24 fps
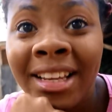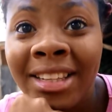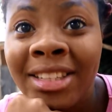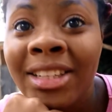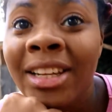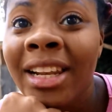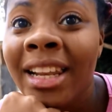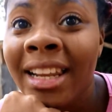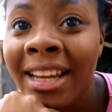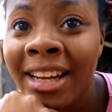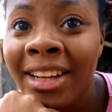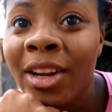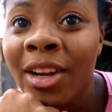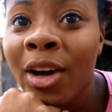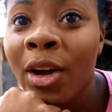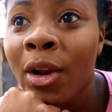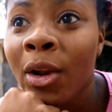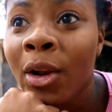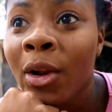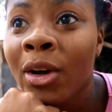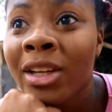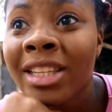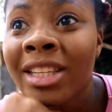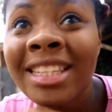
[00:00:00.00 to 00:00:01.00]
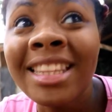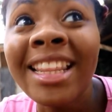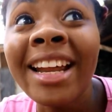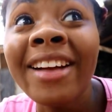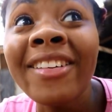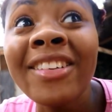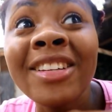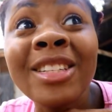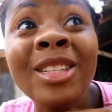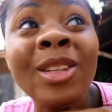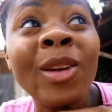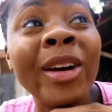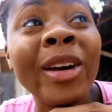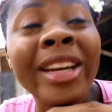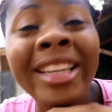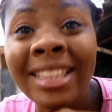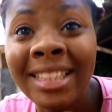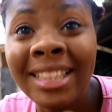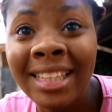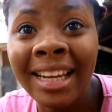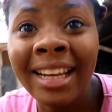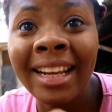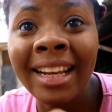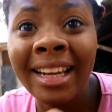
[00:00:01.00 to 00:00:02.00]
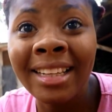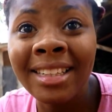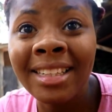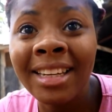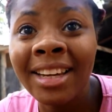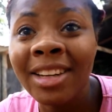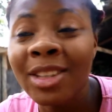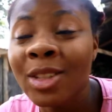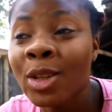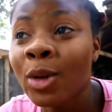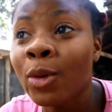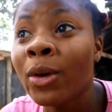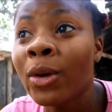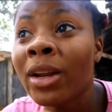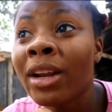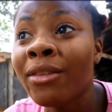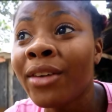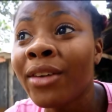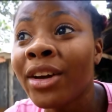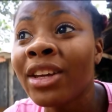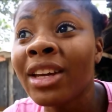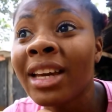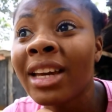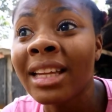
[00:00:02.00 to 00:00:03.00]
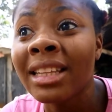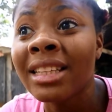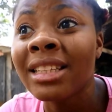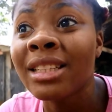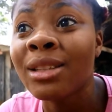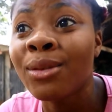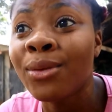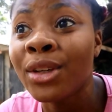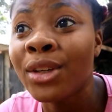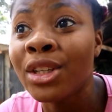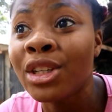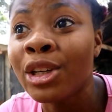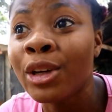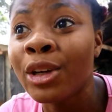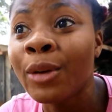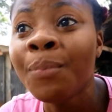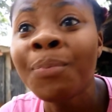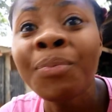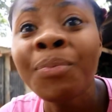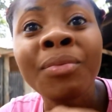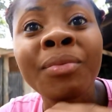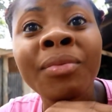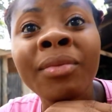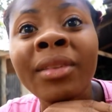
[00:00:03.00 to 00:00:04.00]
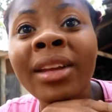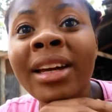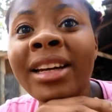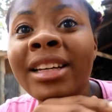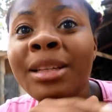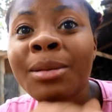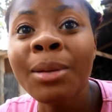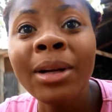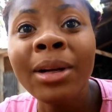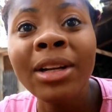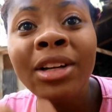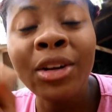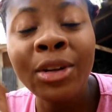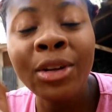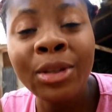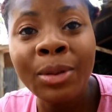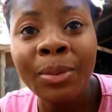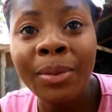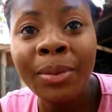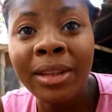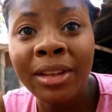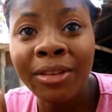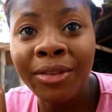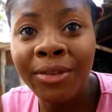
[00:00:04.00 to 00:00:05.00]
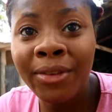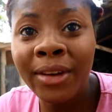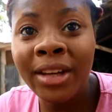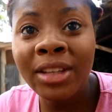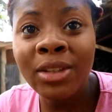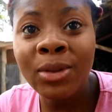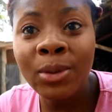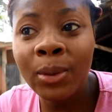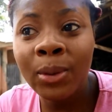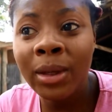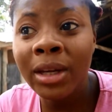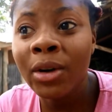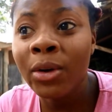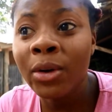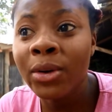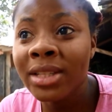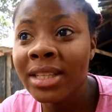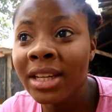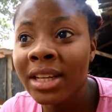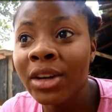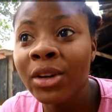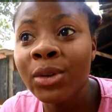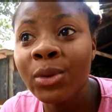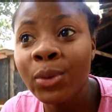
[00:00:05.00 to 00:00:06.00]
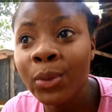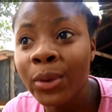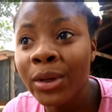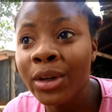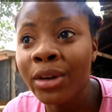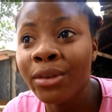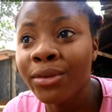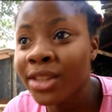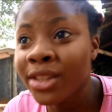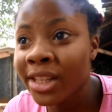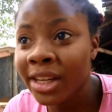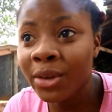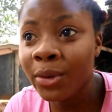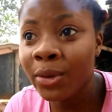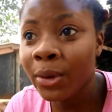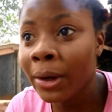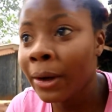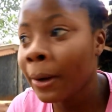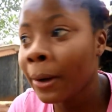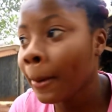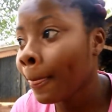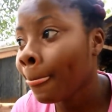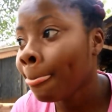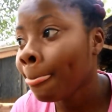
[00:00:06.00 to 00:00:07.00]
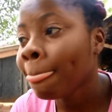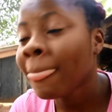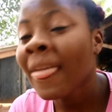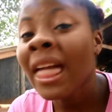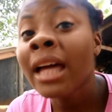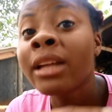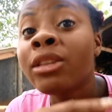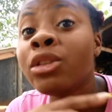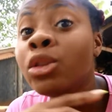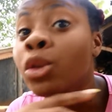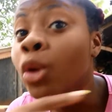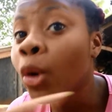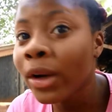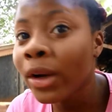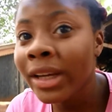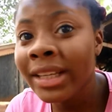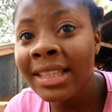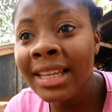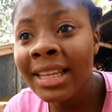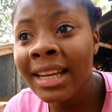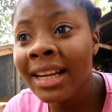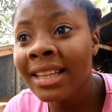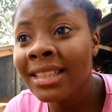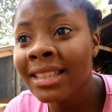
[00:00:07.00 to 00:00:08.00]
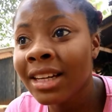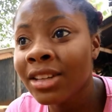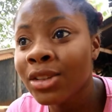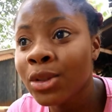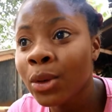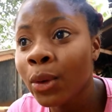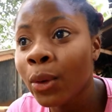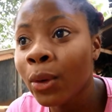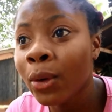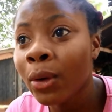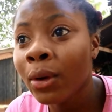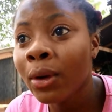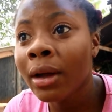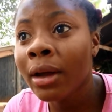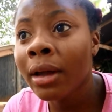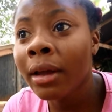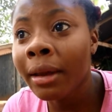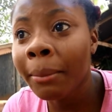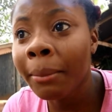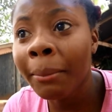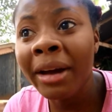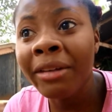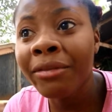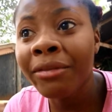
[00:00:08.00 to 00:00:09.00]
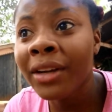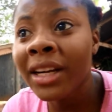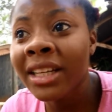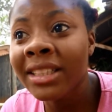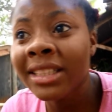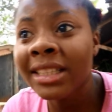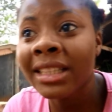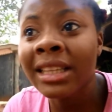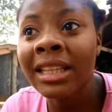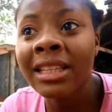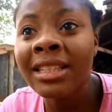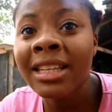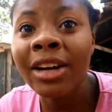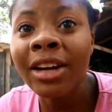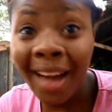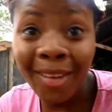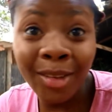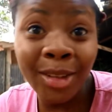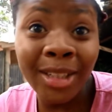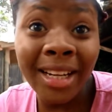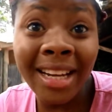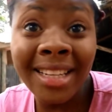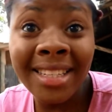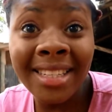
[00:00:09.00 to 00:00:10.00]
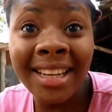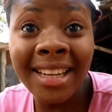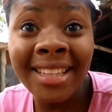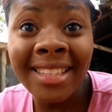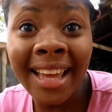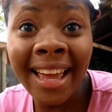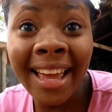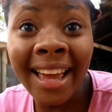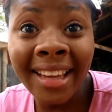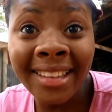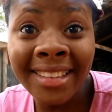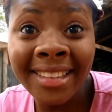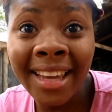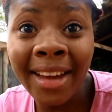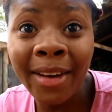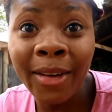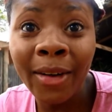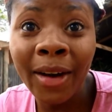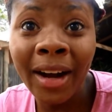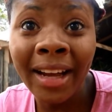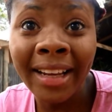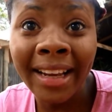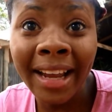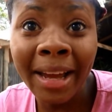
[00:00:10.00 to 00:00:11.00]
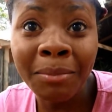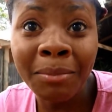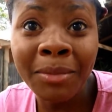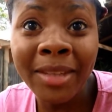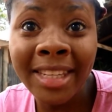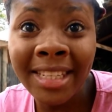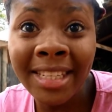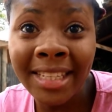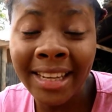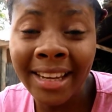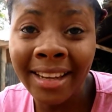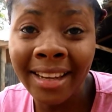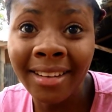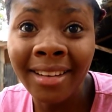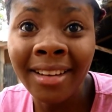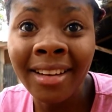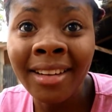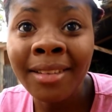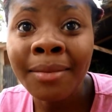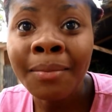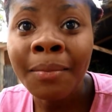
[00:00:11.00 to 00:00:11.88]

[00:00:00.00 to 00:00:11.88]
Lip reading: to learn a lot. There is no internet here. So whenever you get this video, it's probably going to be the first week or second week of January. No internet at all. In my village, at least I could access Airtel and MTN.